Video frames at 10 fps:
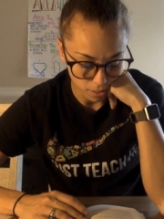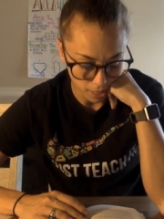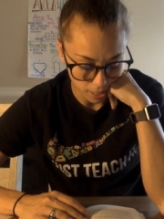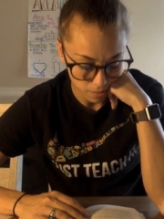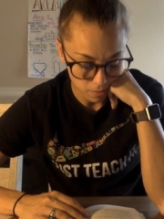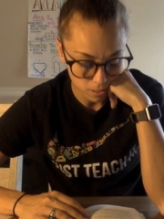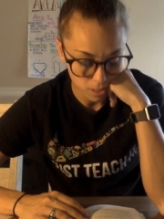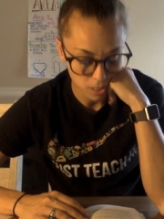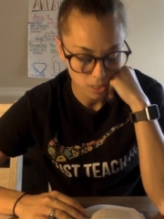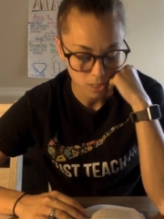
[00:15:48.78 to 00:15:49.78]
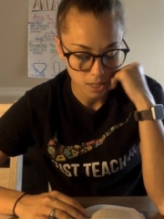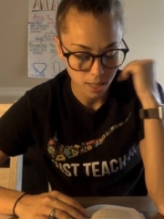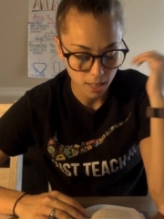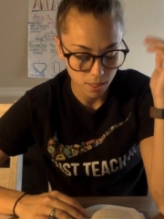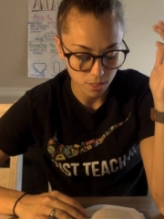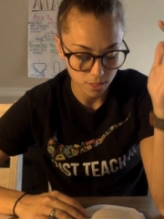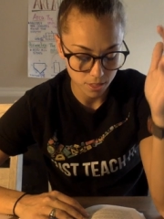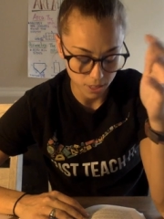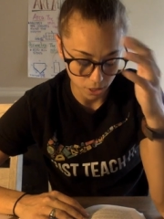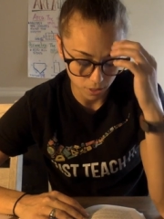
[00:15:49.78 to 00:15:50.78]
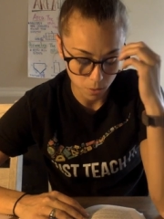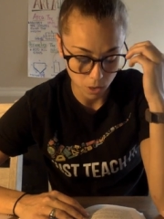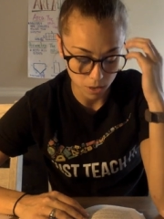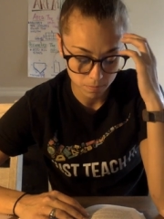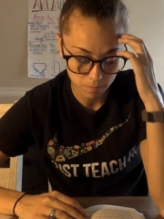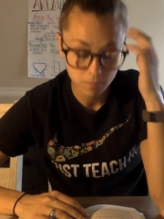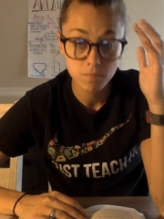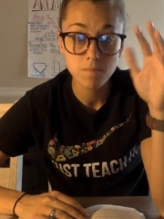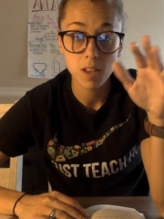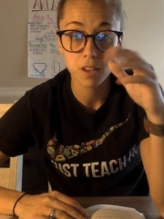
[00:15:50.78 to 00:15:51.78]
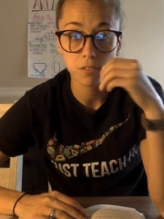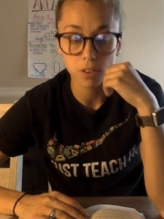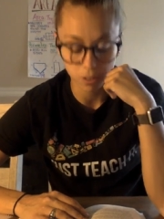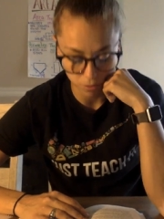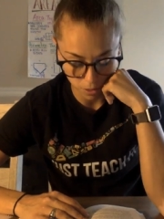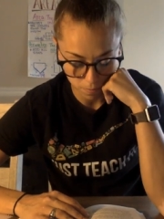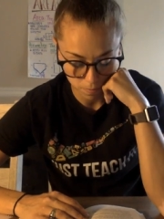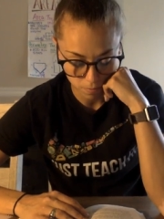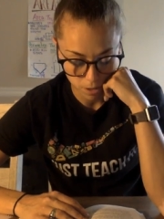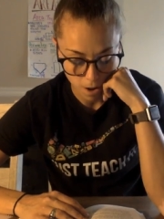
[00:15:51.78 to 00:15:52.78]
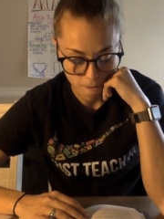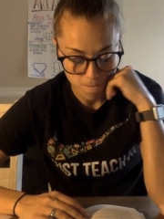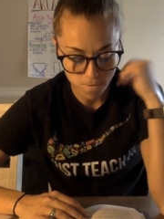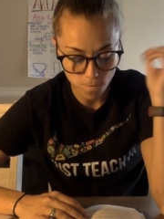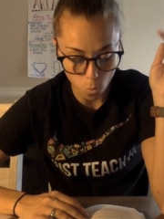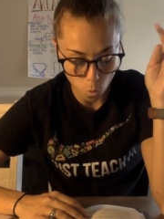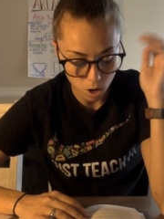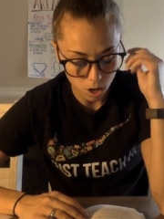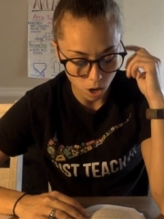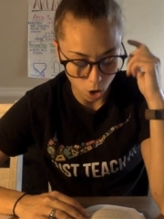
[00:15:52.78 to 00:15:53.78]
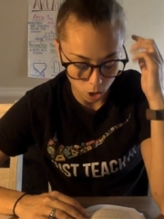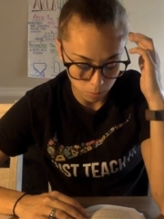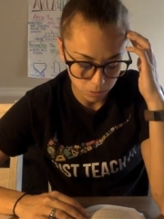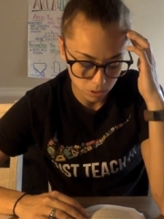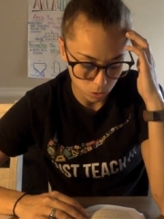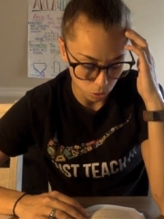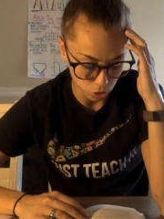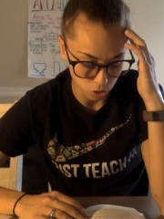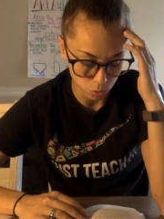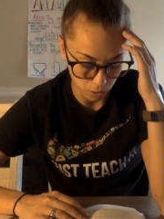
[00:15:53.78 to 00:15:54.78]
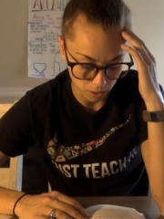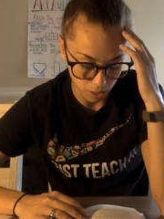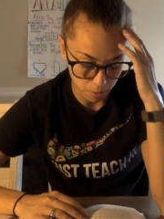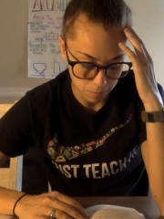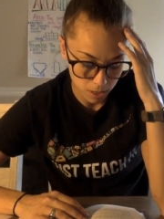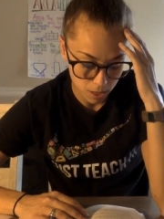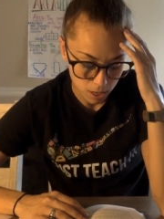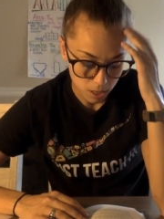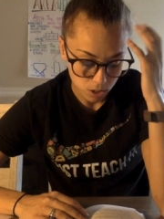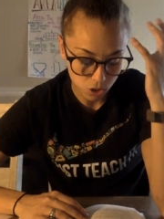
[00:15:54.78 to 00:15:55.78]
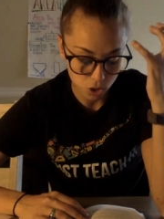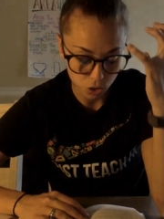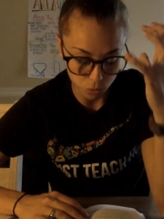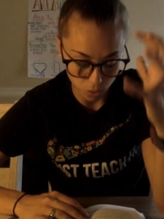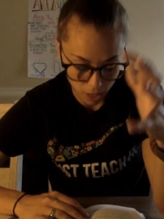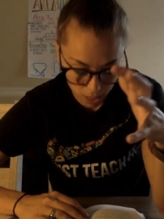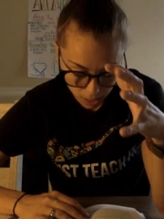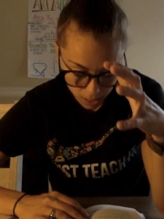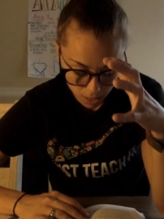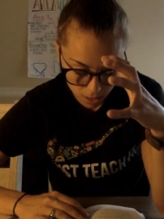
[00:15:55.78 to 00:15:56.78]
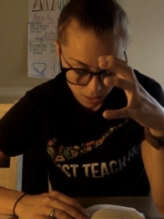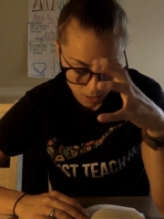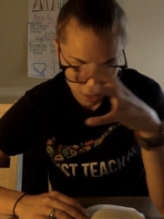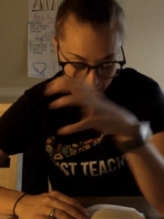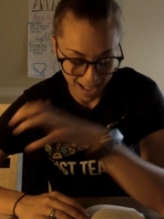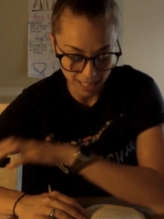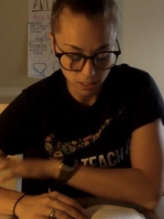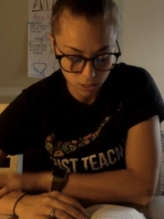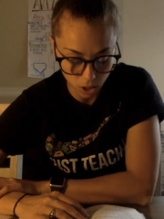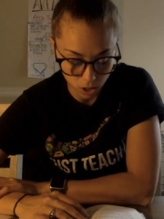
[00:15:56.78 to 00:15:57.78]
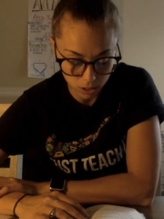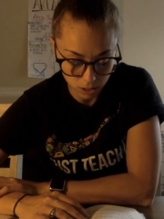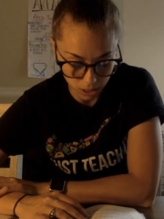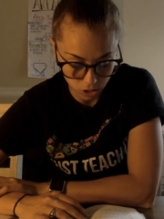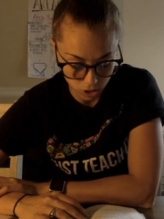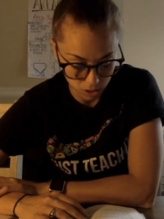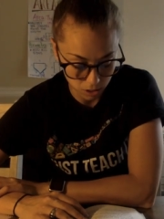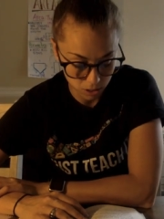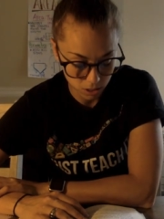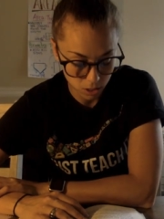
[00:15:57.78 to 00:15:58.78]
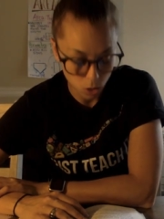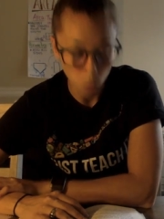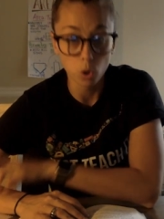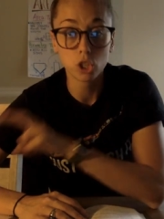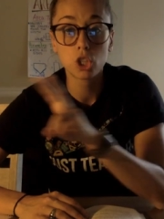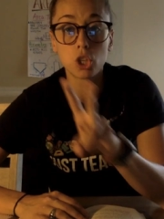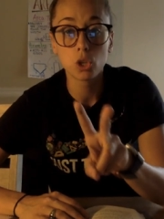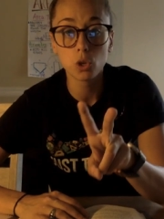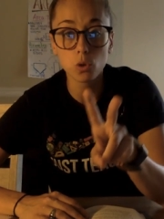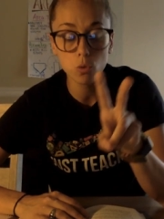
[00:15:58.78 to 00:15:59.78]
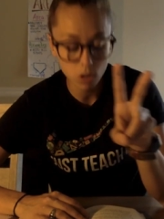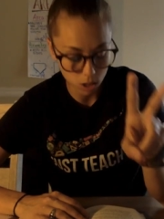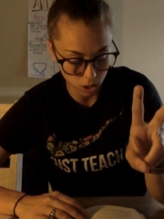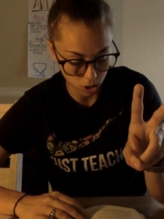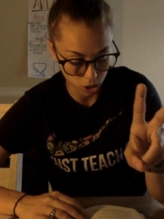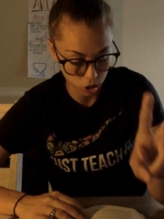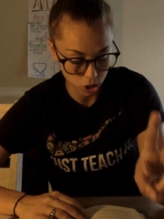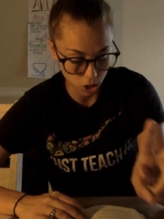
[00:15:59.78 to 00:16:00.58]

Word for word: Then, there they were, in front of her. Four armed soldiers with them, straining at taunt leashes, were two large